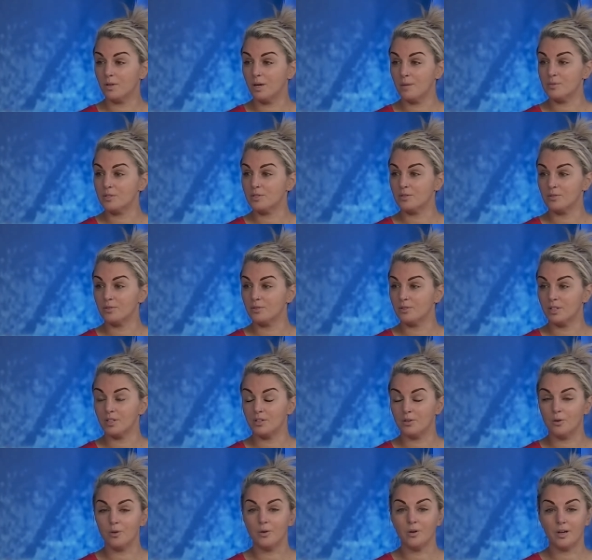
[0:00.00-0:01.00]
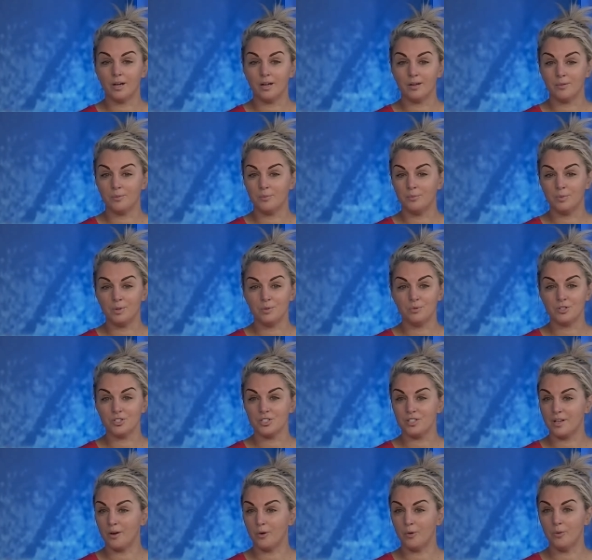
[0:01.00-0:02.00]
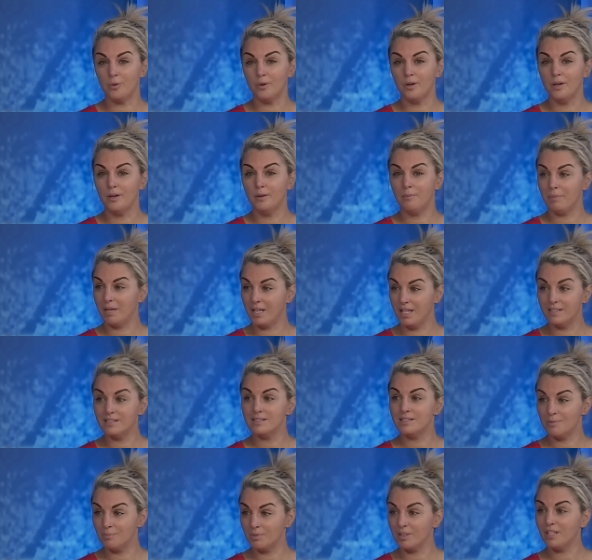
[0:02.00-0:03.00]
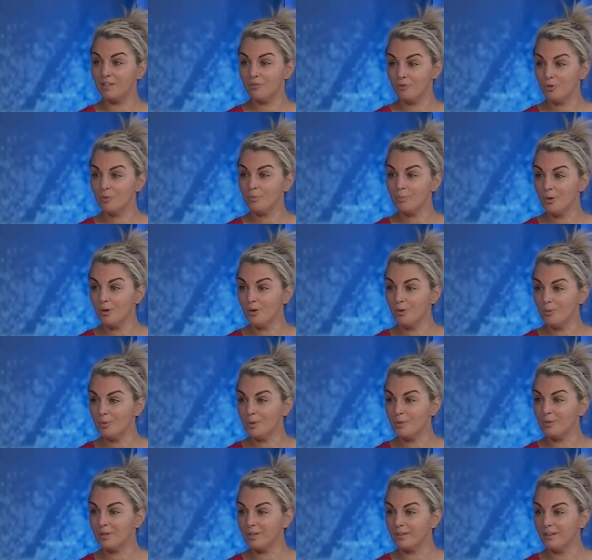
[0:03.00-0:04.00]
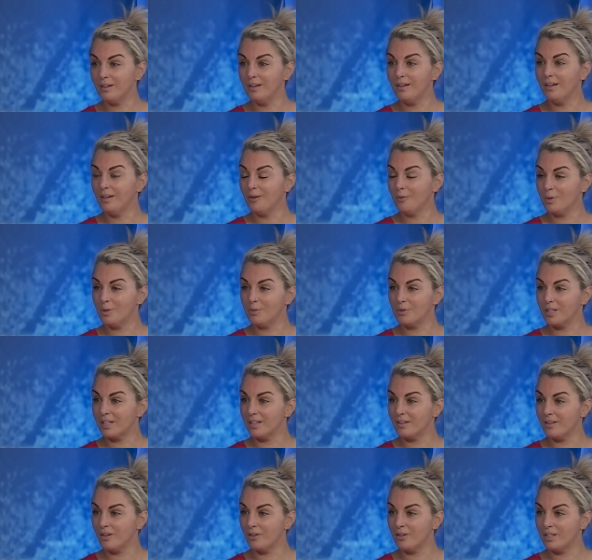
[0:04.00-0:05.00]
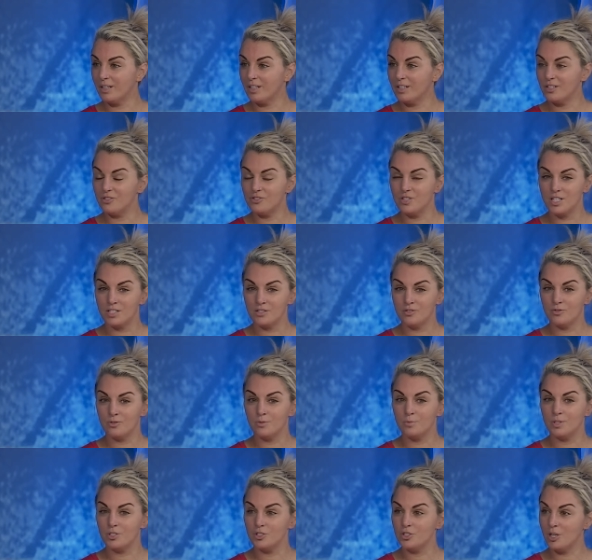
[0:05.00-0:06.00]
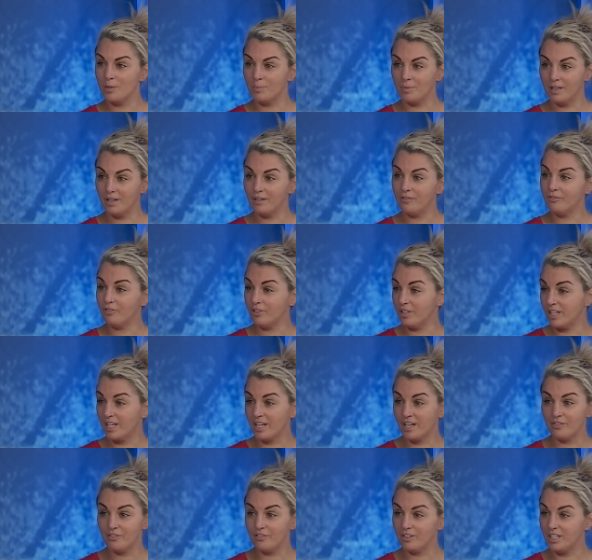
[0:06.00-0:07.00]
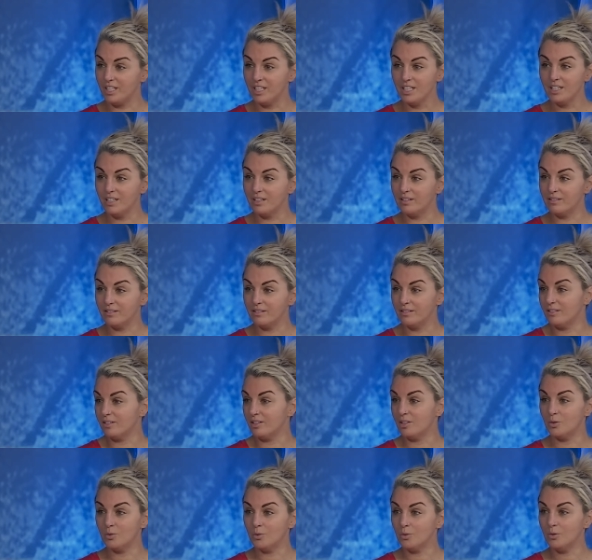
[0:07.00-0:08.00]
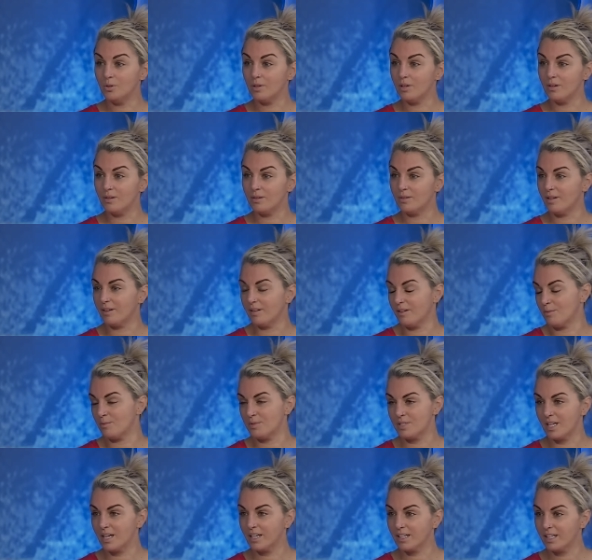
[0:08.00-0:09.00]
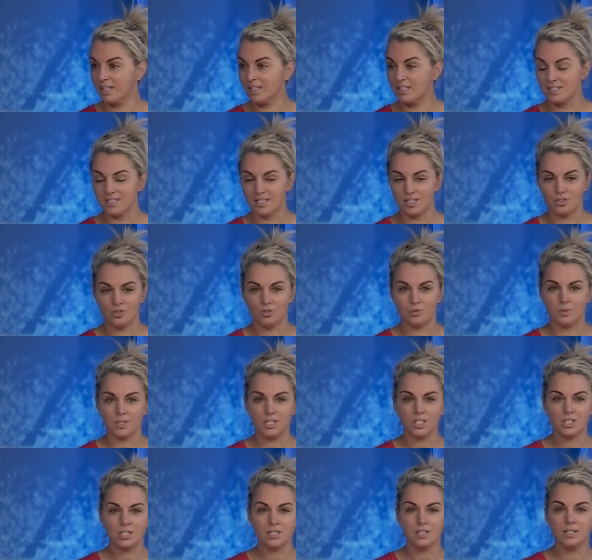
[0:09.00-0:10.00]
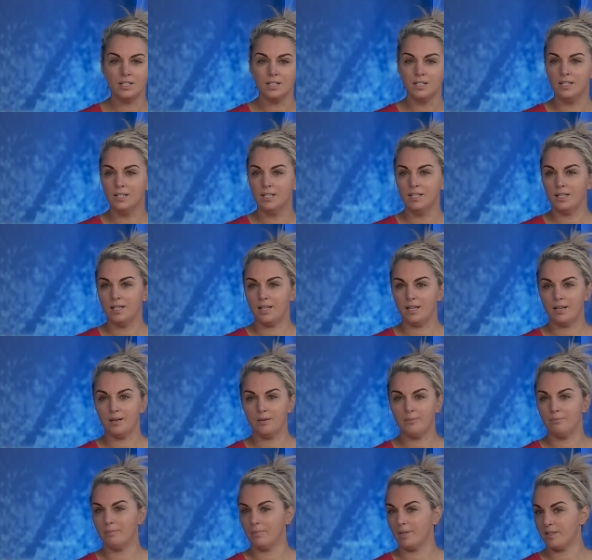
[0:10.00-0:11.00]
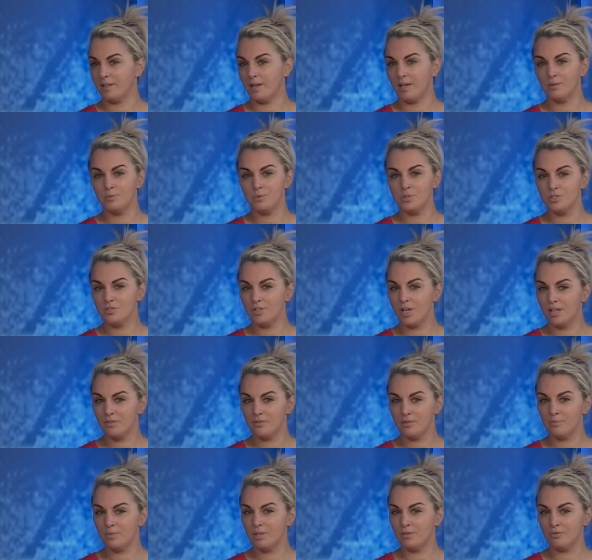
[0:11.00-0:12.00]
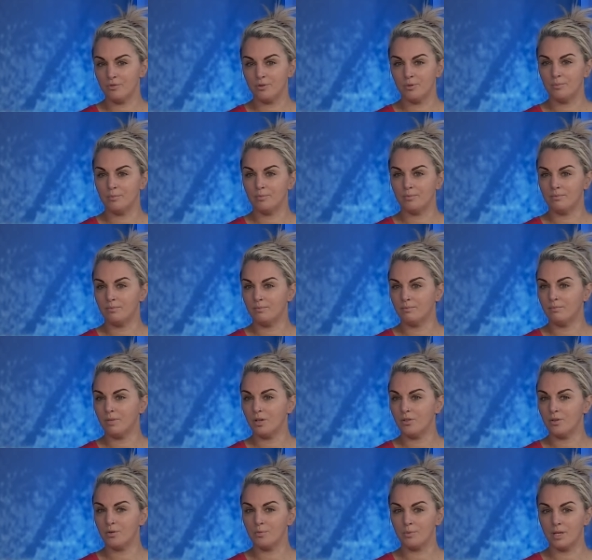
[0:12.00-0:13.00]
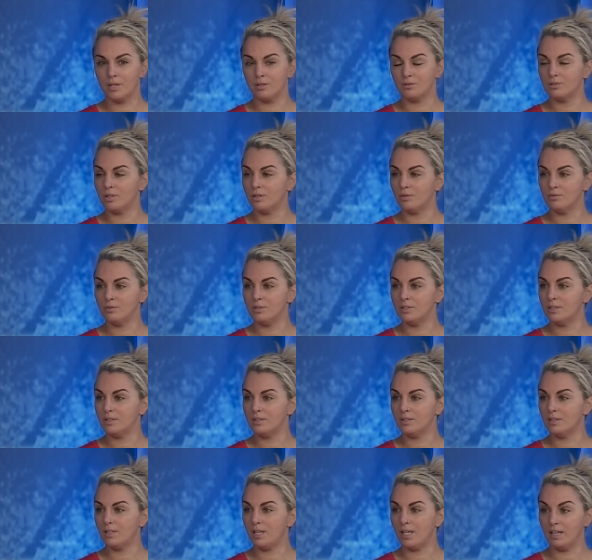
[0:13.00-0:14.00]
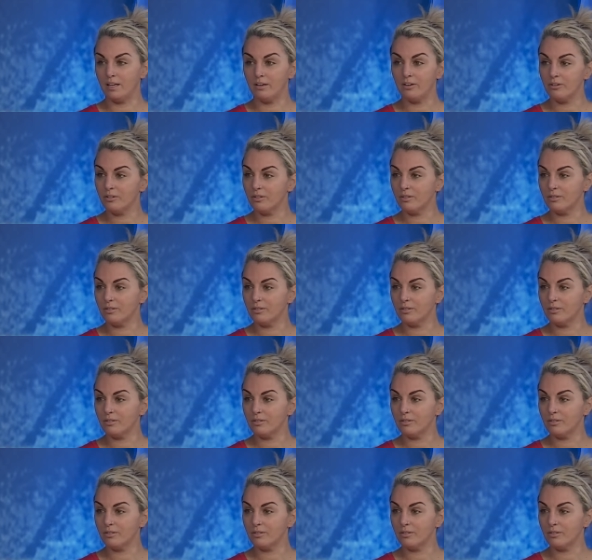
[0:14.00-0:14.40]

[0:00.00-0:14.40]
absolutely not. We were still paying to play football. We were getting down into the dressing room and chipping in for the referee, and you know, it was that kind of situation. My dad was driving me from Motherwell down to Ayr